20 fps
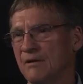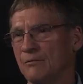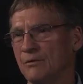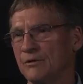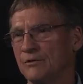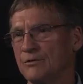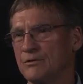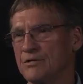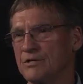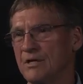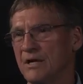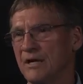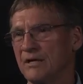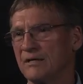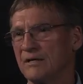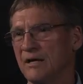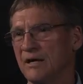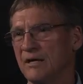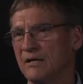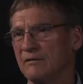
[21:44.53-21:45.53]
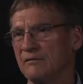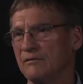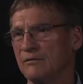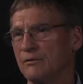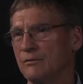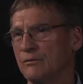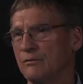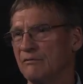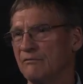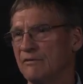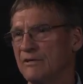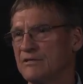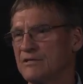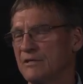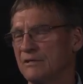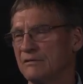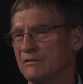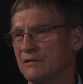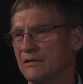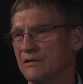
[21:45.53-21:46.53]
went to Saigon to
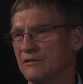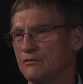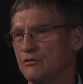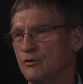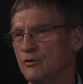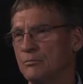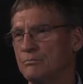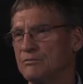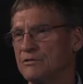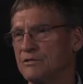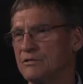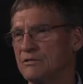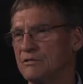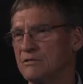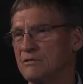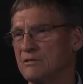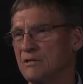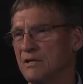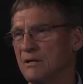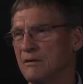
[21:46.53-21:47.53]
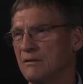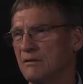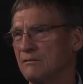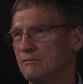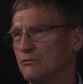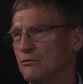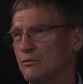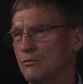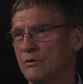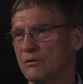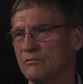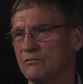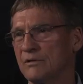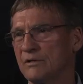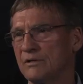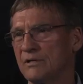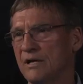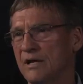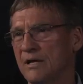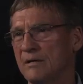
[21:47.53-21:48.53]
visit uh, troops uh, two or
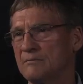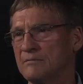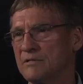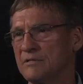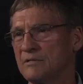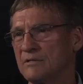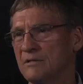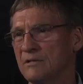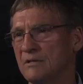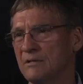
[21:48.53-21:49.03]
three times,